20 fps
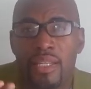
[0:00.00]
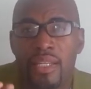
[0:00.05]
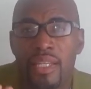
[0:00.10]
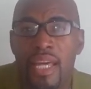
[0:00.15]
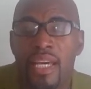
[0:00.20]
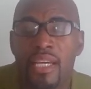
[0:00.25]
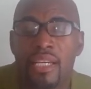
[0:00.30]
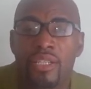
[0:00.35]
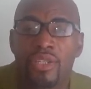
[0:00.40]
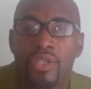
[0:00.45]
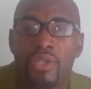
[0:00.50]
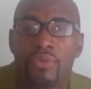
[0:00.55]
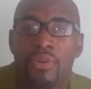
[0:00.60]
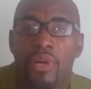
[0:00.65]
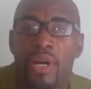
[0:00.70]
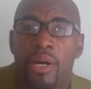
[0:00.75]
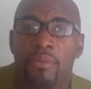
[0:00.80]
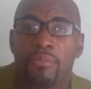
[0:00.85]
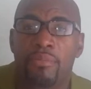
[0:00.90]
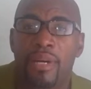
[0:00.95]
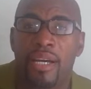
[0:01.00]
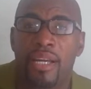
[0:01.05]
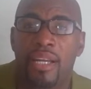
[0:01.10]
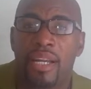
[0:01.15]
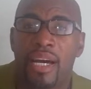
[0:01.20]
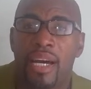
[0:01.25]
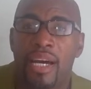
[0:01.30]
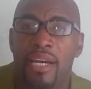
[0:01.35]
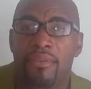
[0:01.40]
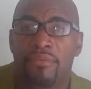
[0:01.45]
things throughout my
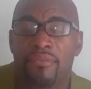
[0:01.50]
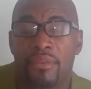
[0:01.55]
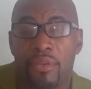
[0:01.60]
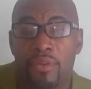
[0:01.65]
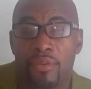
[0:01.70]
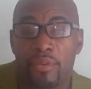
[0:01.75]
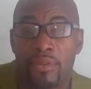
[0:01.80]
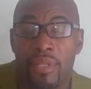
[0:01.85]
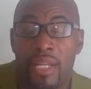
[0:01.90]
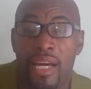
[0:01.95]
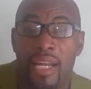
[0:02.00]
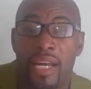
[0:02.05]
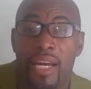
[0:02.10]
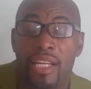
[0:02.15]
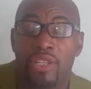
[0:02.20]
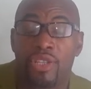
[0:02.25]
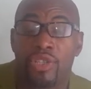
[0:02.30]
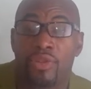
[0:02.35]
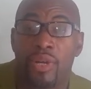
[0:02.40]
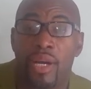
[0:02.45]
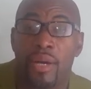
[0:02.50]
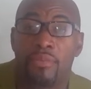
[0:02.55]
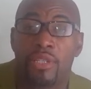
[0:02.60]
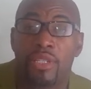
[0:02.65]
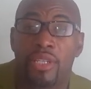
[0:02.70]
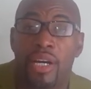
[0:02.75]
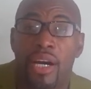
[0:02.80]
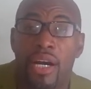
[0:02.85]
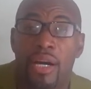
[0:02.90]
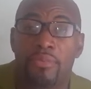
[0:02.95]
life that I describe
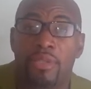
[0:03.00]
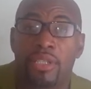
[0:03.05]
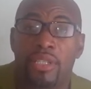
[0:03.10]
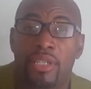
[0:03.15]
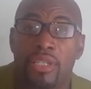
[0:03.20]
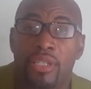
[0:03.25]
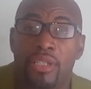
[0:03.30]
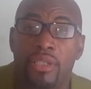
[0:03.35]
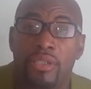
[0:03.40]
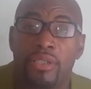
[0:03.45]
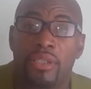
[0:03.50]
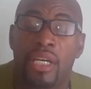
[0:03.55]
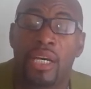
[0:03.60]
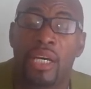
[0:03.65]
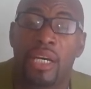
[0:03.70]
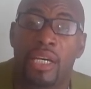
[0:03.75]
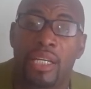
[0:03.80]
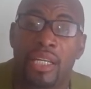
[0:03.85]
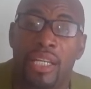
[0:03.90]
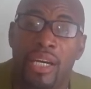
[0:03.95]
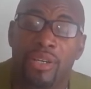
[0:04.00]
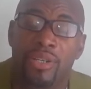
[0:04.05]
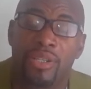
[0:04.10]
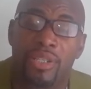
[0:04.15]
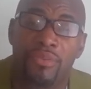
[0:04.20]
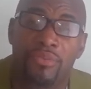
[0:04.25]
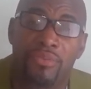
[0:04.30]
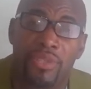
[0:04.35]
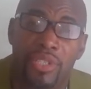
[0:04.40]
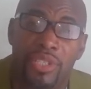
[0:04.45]
as obstacles that could
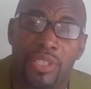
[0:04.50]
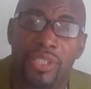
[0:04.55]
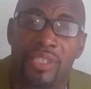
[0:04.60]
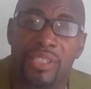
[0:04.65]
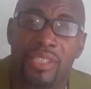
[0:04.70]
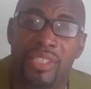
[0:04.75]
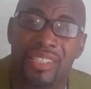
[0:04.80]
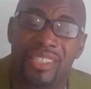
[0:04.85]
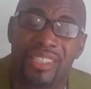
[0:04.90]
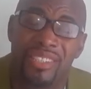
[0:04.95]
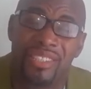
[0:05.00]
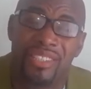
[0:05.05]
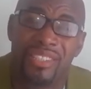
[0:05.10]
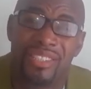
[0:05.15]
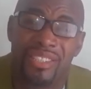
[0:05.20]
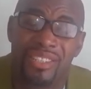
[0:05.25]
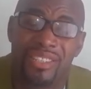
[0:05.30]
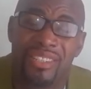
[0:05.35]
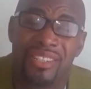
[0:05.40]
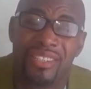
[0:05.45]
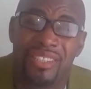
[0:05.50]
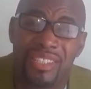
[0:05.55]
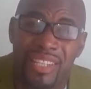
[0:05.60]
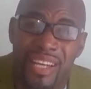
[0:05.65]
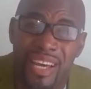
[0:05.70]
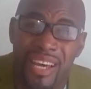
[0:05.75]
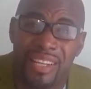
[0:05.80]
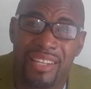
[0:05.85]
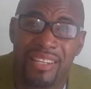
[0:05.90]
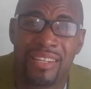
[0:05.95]
have resulted in a sudden
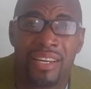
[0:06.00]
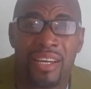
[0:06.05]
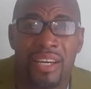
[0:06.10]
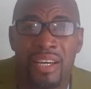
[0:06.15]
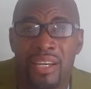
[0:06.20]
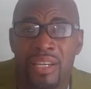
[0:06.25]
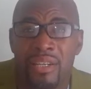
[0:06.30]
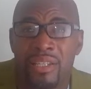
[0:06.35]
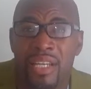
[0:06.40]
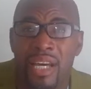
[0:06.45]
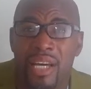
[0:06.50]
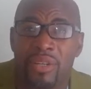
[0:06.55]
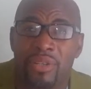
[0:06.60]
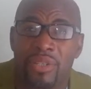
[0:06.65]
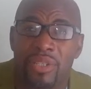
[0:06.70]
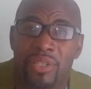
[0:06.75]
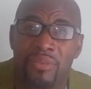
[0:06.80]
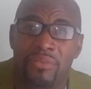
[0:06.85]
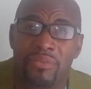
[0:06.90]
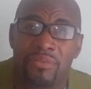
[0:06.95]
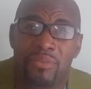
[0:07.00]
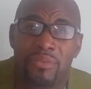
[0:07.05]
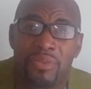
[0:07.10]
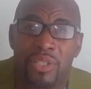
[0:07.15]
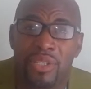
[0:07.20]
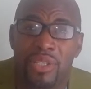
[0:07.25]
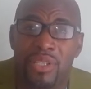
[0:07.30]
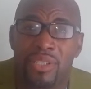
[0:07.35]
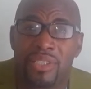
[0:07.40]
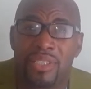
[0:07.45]
death, that could have
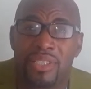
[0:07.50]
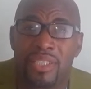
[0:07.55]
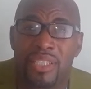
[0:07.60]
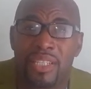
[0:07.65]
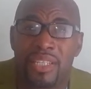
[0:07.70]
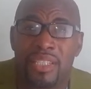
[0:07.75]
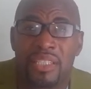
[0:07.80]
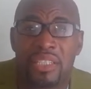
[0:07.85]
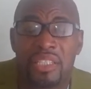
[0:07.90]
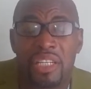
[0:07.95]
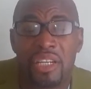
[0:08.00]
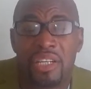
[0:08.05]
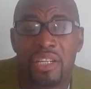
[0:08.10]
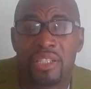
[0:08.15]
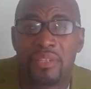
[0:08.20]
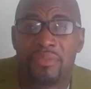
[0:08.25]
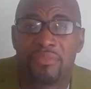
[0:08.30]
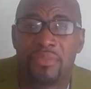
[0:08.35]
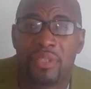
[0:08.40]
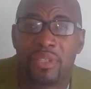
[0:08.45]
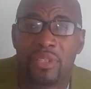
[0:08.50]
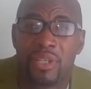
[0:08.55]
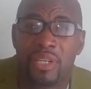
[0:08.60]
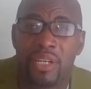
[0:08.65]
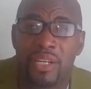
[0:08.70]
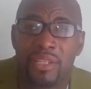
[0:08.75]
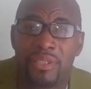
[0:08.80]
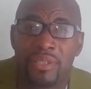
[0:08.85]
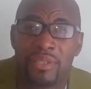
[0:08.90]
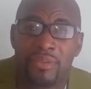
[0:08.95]
resulted in years of
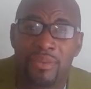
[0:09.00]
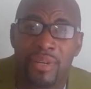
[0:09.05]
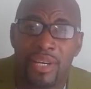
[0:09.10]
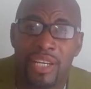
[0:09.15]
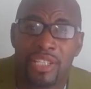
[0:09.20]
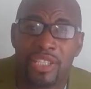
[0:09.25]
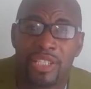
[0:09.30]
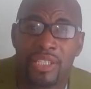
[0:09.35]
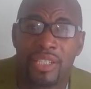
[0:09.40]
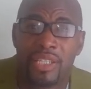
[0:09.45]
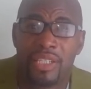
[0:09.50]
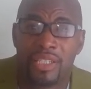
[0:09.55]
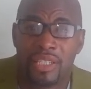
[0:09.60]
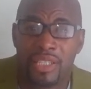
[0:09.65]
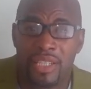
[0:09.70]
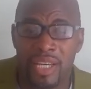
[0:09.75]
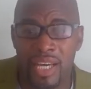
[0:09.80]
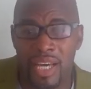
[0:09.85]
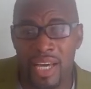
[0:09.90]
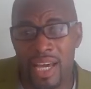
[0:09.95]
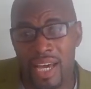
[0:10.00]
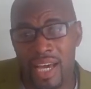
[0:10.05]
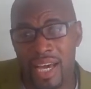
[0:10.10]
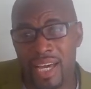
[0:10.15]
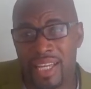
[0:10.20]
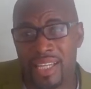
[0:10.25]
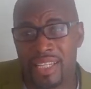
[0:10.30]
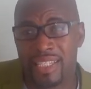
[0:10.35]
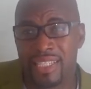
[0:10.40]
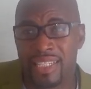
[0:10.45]
incarceration,
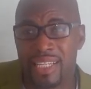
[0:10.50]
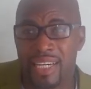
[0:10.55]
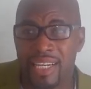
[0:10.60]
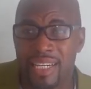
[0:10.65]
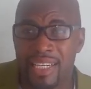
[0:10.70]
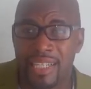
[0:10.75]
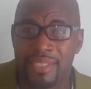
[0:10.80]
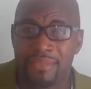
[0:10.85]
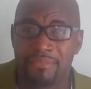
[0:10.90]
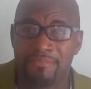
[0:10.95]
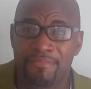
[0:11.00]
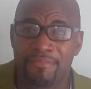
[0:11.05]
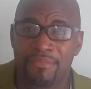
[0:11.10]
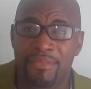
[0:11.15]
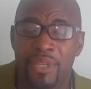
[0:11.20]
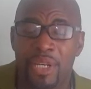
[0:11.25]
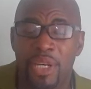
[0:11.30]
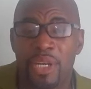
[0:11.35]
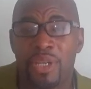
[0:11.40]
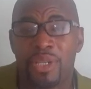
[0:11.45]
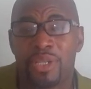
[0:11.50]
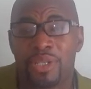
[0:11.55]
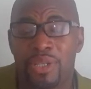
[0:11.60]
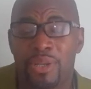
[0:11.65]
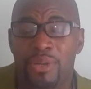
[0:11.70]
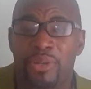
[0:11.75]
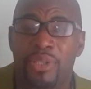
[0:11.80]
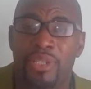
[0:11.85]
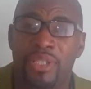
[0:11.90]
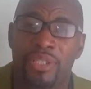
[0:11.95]
and um,
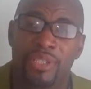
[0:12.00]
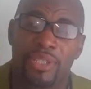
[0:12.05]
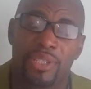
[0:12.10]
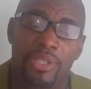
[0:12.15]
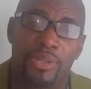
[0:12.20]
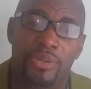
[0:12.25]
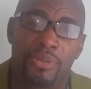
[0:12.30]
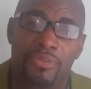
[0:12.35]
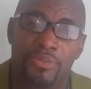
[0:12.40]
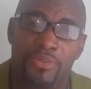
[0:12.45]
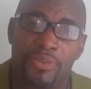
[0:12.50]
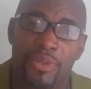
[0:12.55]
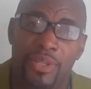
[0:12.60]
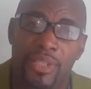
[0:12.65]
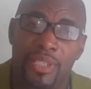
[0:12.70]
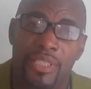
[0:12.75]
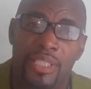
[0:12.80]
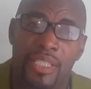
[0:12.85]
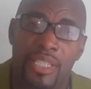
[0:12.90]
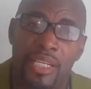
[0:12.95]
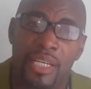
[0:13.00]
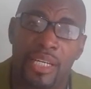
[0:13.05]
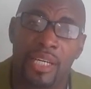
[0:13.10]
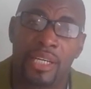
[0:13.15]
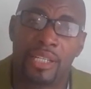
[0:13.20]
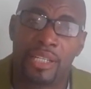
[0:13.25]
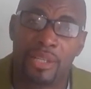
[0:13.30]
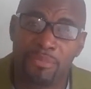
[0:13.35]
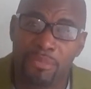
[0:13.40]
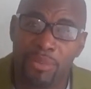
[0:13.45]
so on and so forth.
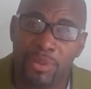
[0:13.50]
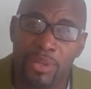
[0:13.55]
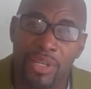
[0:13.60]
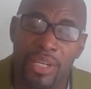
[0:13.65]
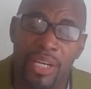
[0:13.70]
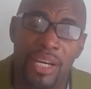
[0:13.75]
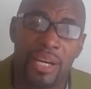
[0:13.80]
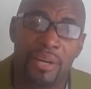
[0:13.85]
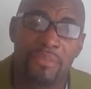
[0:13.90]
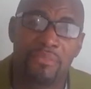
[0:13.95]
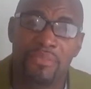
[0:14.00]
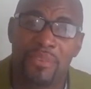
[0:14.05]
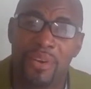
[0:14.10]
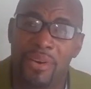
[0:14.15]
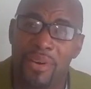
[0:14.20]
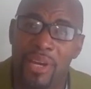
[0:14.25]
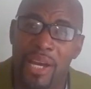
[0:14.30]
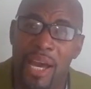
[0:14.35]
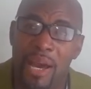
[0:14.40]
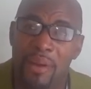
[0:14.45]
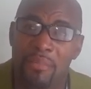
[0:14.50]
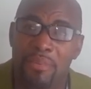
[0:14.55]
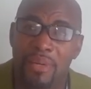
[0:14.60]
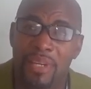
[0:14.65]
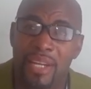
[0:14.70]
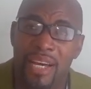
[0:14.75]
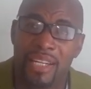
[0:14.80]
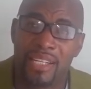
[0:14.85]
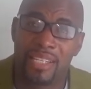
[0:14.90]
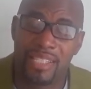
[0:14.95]
The book, I'm very happy
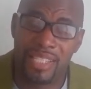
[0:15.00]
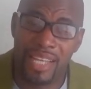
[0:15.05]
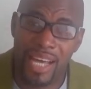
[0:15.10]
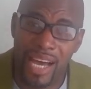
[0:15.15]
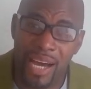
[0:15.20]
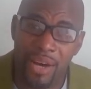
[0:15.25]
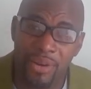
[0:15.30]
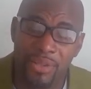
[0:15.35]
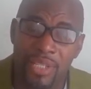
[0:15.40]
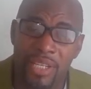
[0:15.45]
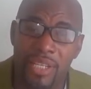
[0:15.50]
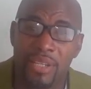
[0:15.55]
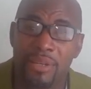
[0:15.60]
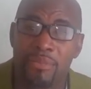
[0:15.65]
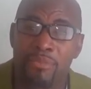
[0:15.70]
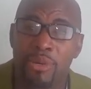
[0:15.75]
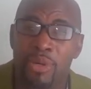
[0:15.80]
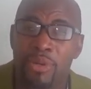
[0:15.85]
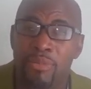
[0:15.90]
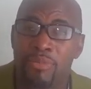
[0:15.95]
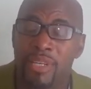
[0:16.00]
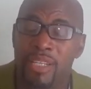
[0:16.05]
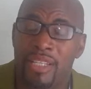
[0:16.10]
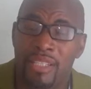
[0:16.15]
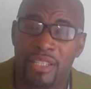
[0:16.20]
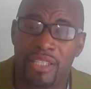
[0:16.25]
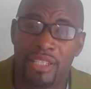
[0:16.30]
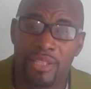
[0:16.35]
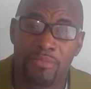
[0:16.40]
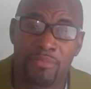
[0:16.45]
that it's out at the
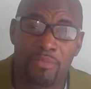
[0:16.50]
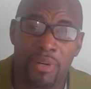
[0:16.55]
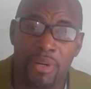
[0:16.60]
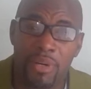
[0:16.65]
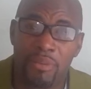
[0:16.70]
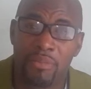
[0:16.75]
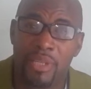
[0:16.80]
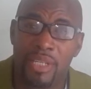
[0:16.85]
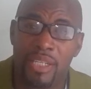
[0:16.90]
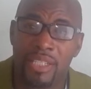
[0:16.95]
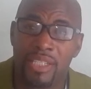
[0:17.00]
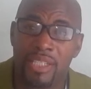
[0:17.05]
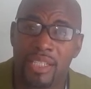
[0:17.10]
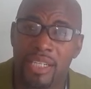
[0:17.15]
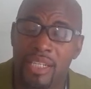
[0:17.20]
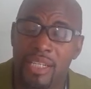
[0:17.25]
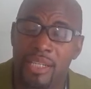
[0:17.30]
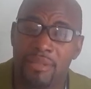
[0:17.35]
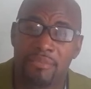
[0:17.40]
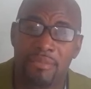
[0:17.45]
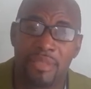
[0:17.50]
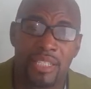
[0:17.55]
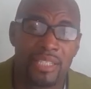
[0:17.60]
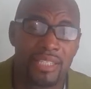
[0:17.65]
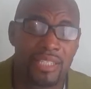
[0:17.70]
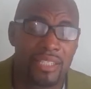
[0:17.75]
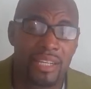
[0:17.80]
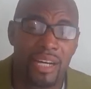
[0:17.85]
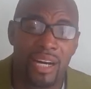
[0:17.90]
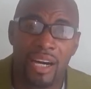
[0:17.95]
moment. It's published. Um,
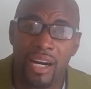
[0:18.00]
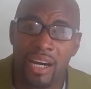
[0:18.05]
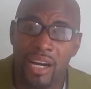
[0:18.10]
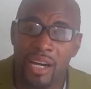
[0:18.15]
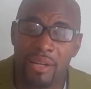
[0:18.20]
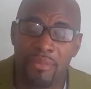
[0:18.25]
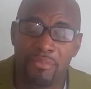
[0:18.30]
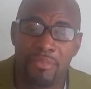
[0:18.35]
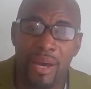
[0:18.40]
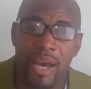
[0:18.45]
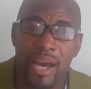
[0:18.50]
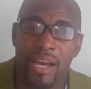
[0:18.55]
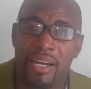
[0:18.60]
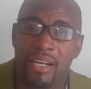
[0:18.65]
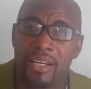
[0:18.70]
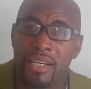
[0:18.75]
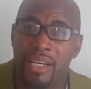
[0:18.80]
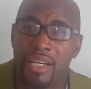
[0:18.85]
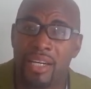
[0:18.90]
it's a hardback.